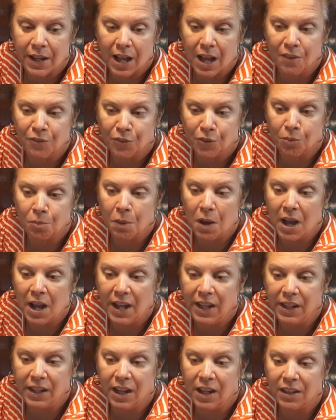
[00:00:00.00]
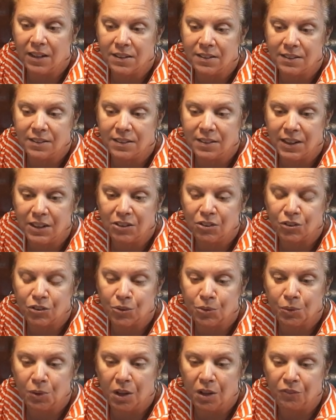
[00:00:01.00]
got for my youngest to take to
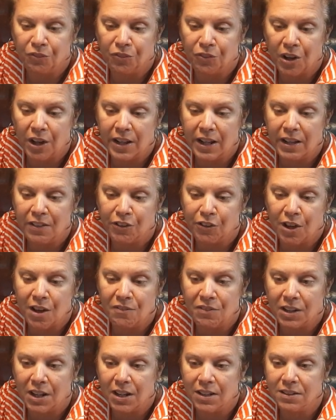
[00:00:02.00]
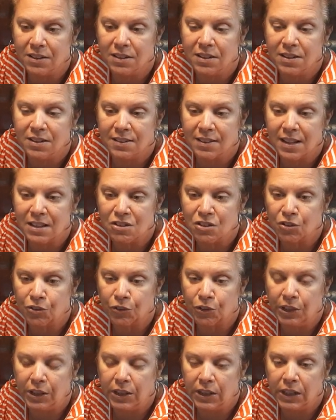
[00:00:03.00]
school on Friday. They're having a
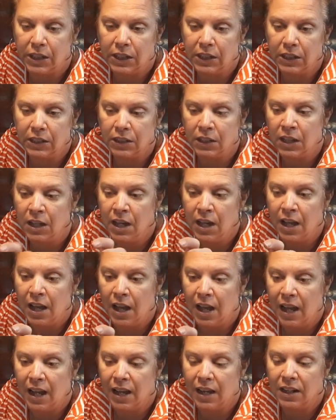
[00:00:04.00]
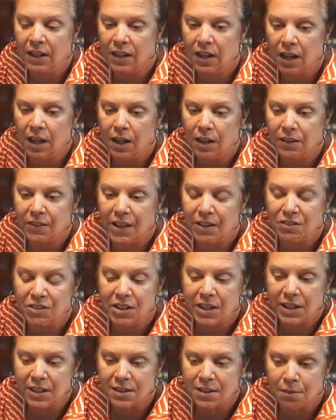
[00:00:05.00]
sensory thing and uh, they have to
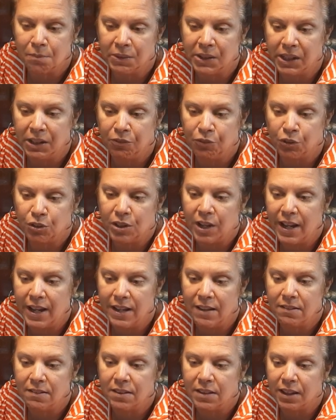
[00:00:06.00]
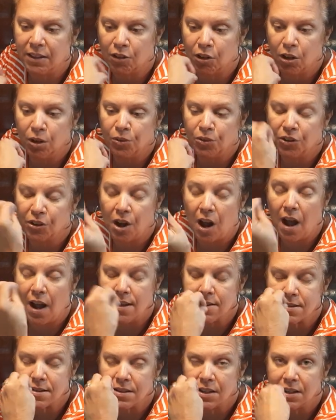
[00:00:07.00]
take something in for taste. They close their
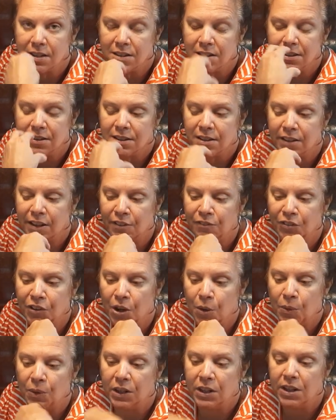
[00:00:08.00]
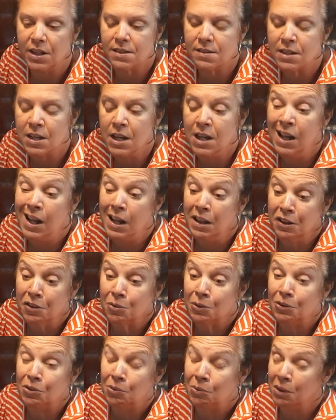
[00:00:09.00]
eyes and taste it and see if they can figure out what it is. And that's
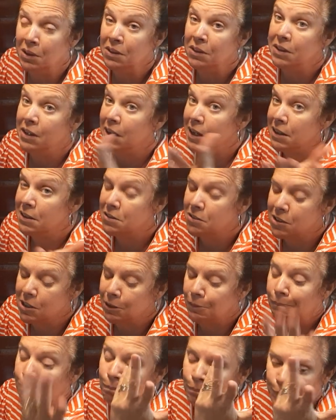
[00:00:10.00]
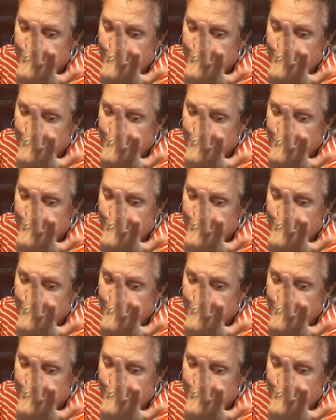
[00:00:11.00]
what she wanted to take. So